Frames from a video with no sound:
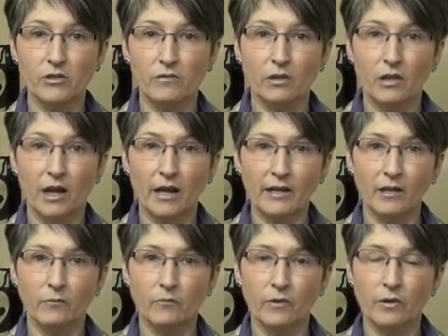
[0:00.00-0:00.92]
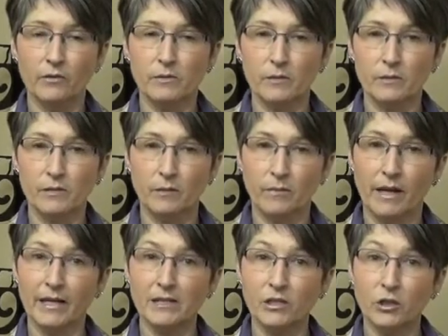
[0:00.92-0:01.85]
if you like and with some
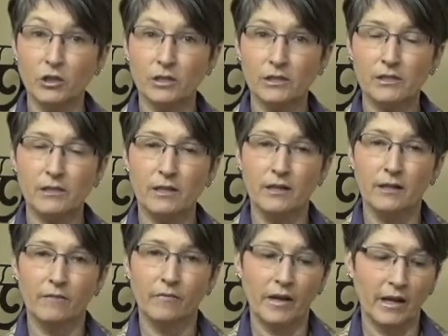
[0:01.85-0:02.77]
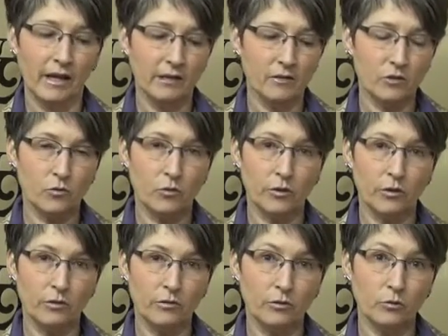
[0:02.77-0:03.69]
S-hooks and store
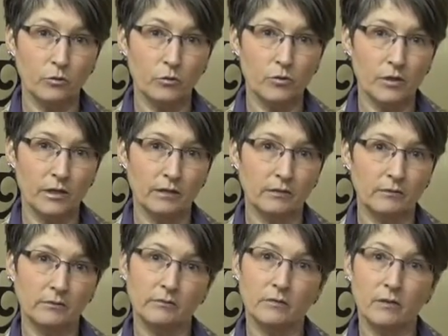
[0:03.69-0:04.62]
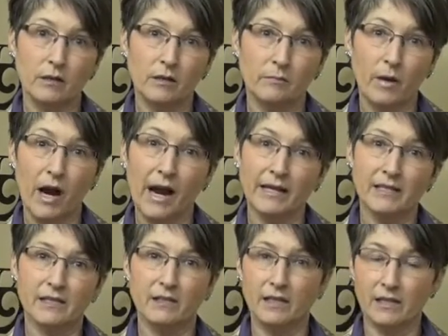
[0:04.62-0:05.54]
your tools and uh,
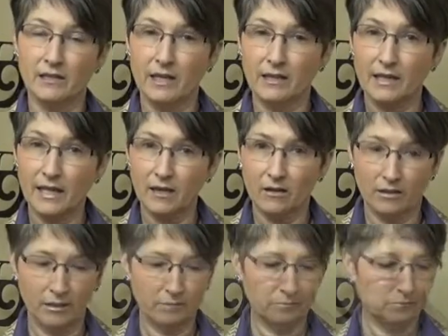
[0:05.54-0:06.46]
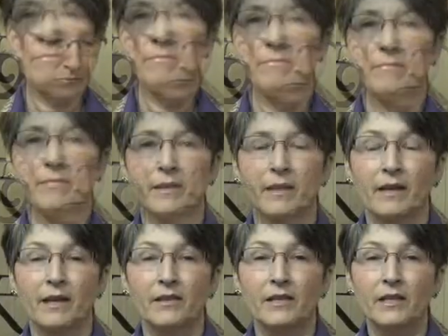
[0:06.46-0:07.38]
bikes and things like that on it.
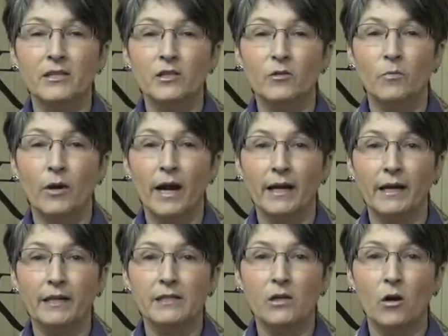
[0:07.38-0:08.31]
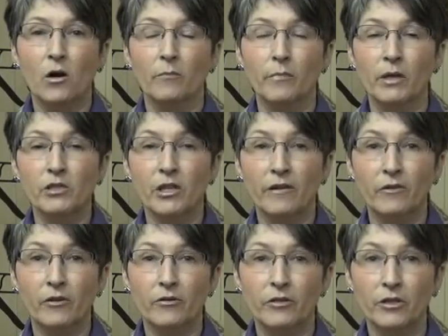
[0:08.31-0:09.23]
These new brackets are much
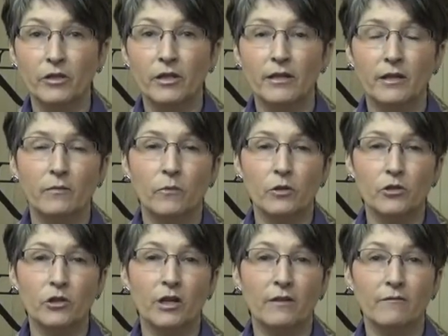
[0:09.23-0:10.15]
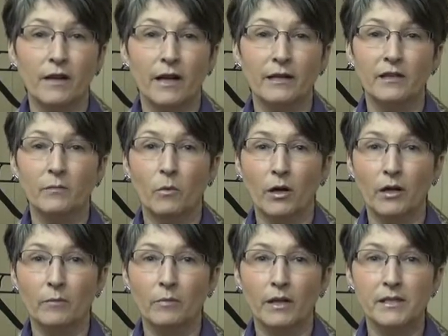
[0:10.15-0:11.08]
heavier duty than what you're going to find in the
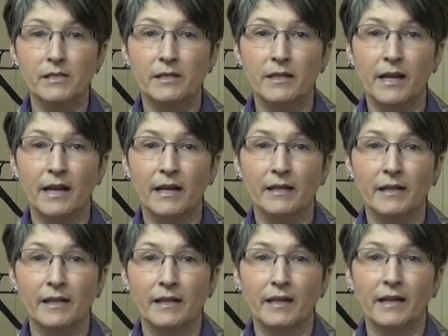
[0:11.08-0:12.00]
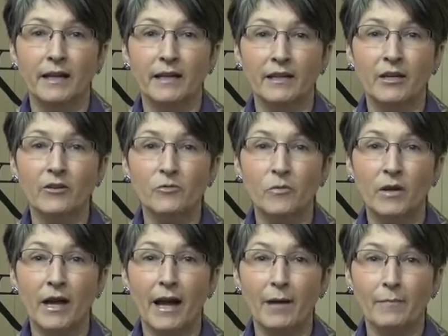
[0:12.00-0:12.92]
marketplace today. And here's
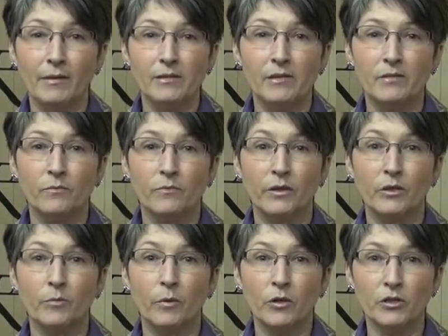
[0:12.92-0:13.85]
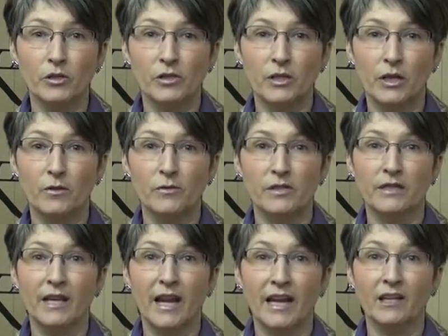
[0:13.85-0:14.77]
what happens when you purchase those
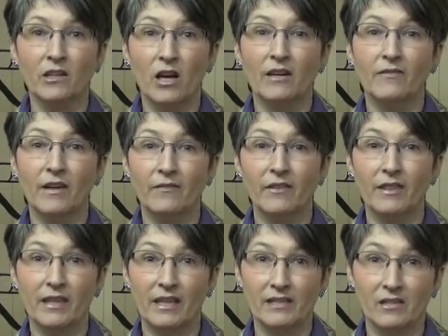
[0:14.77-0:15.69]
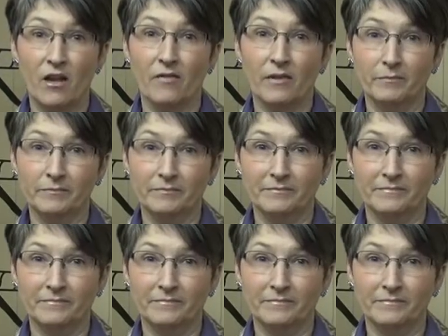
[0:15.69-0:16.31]
and hang a lot of heavy things on them.